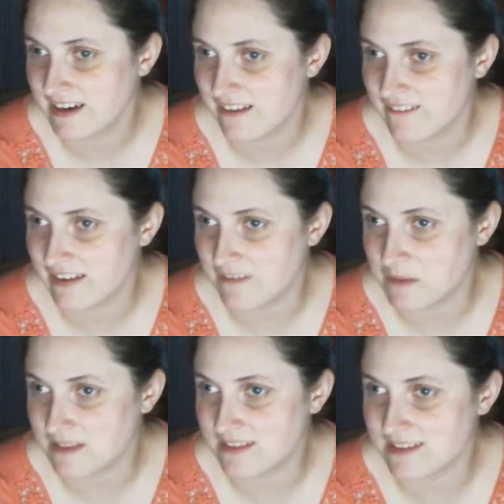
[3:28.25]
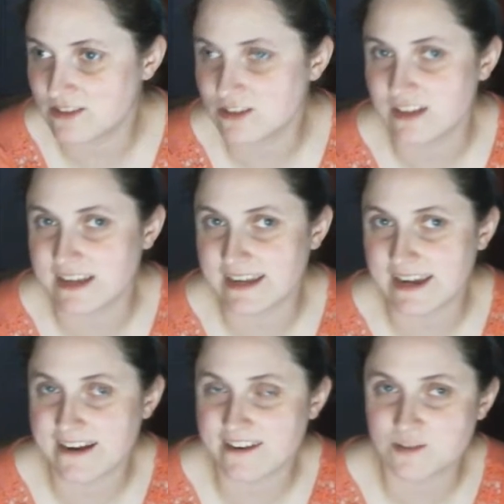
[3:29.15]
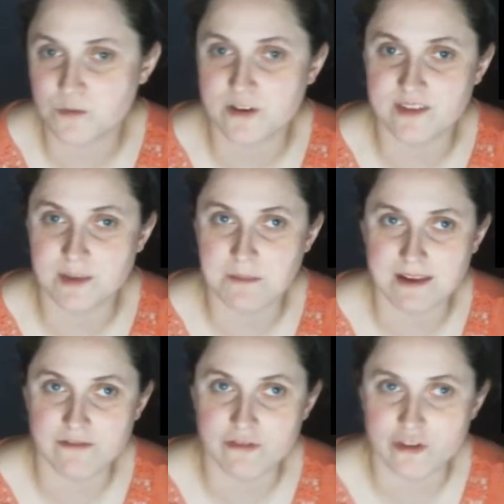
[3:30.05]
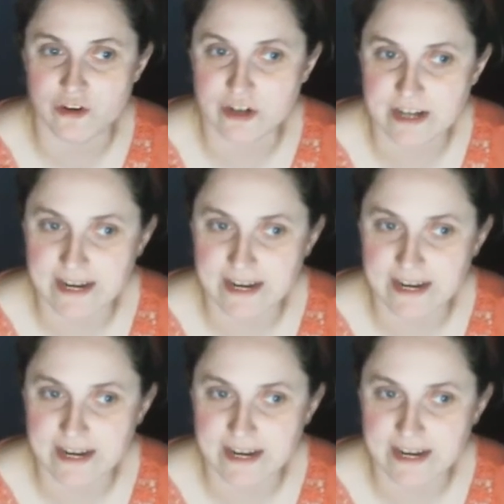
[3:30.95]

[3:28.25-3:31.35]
And then, but these are like character morphs I made for